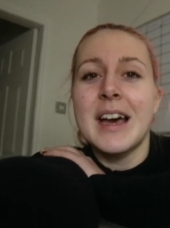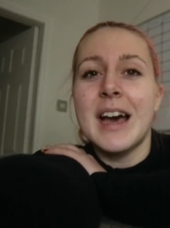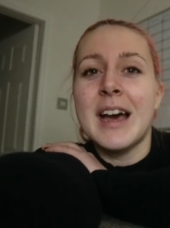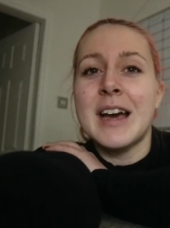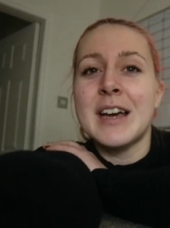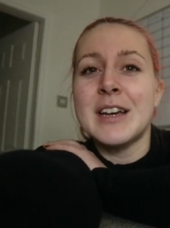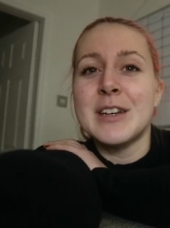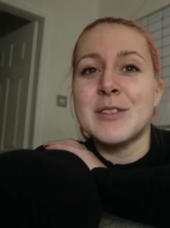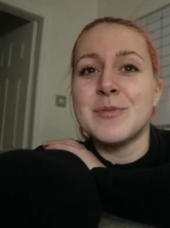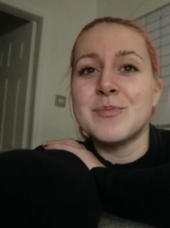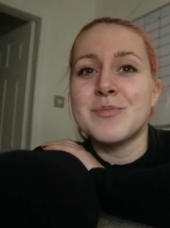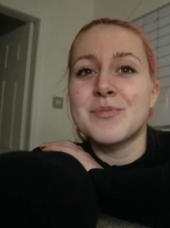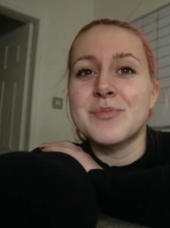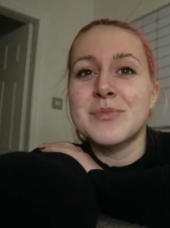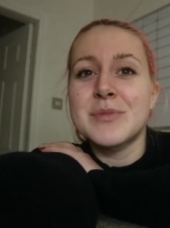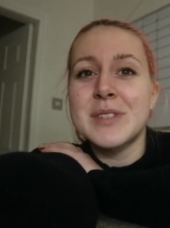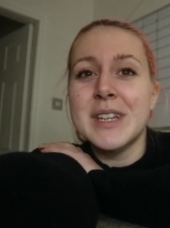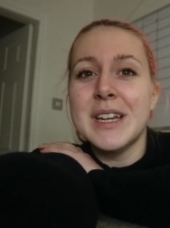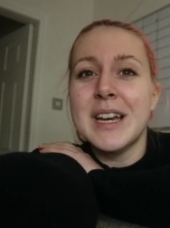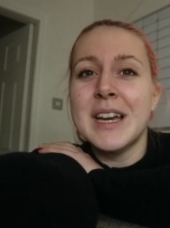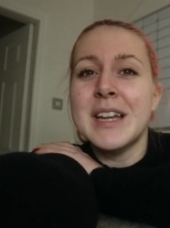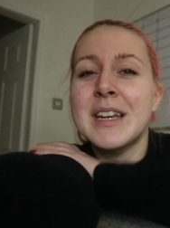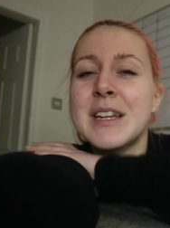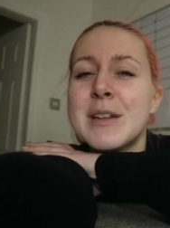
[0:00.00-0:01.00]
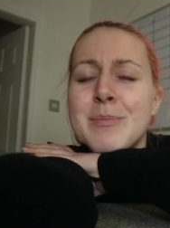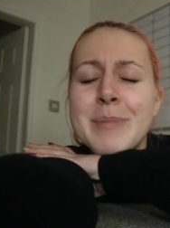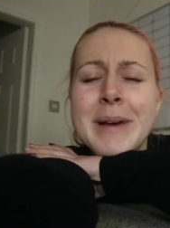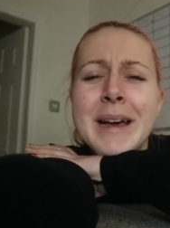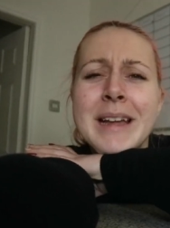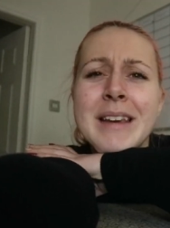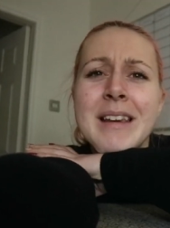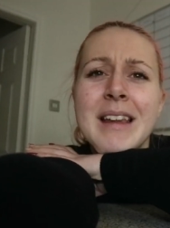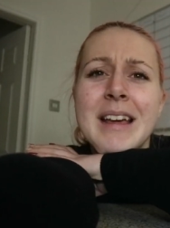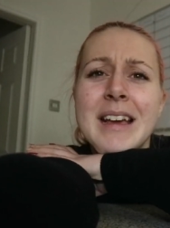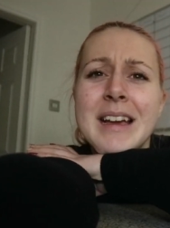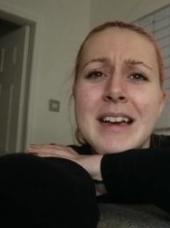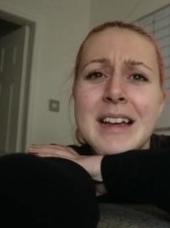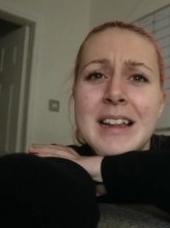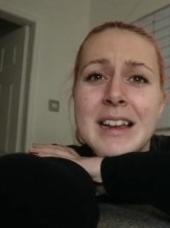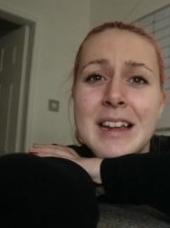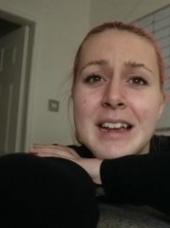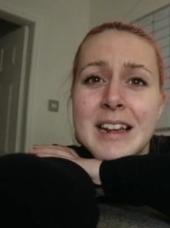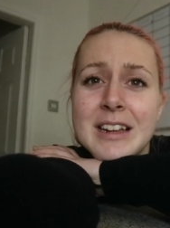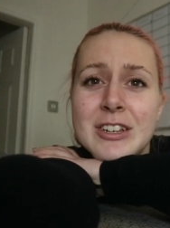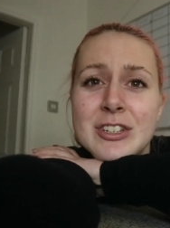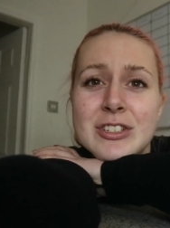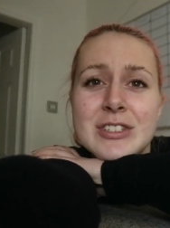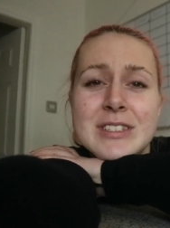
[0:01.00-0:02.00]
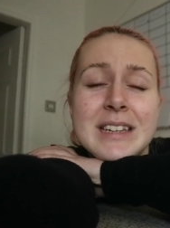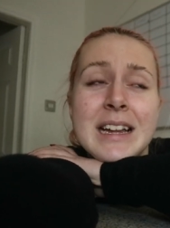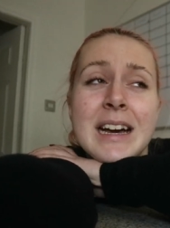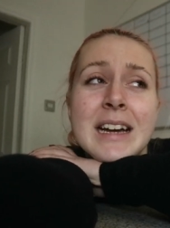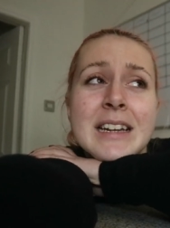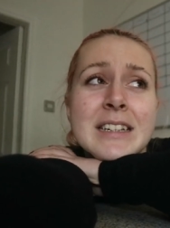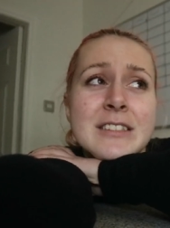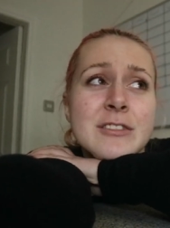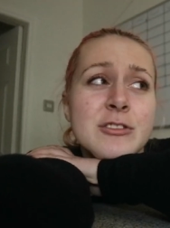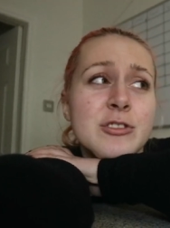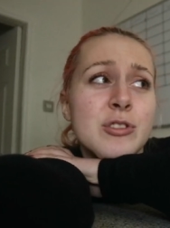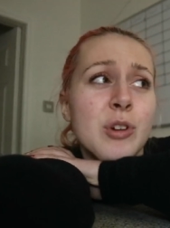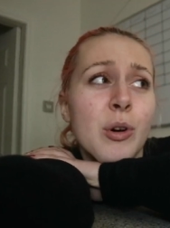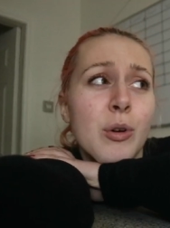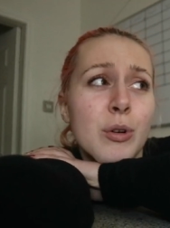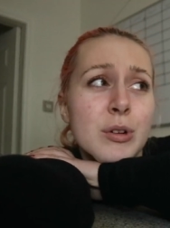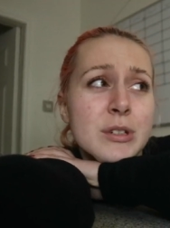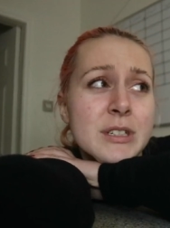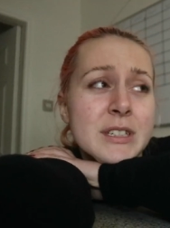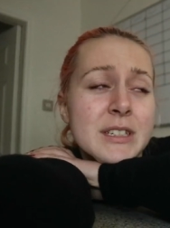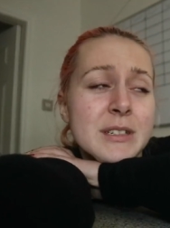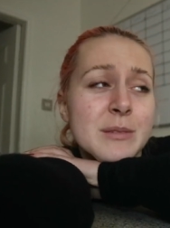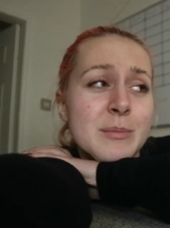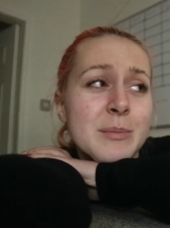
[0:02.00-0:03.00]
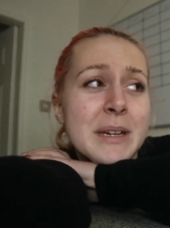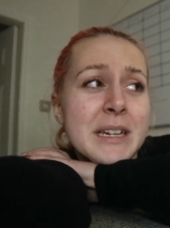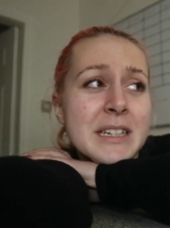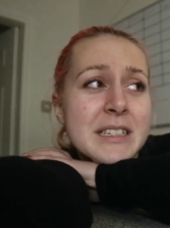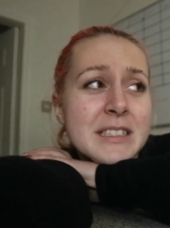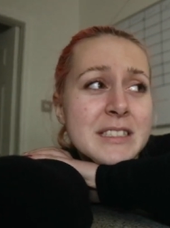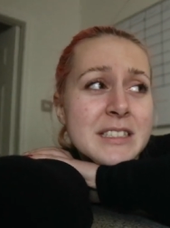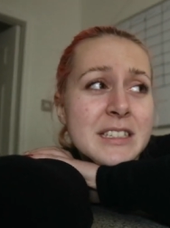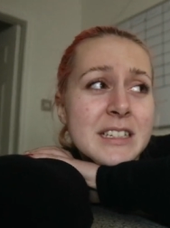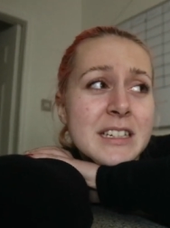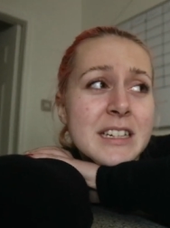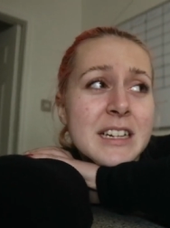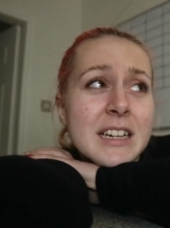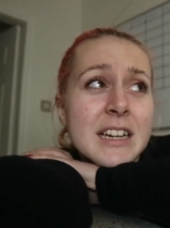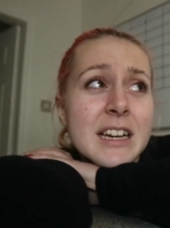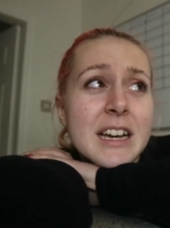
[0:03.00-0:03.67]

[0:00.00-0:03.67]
And in bed, like I like just lying and talking in bed,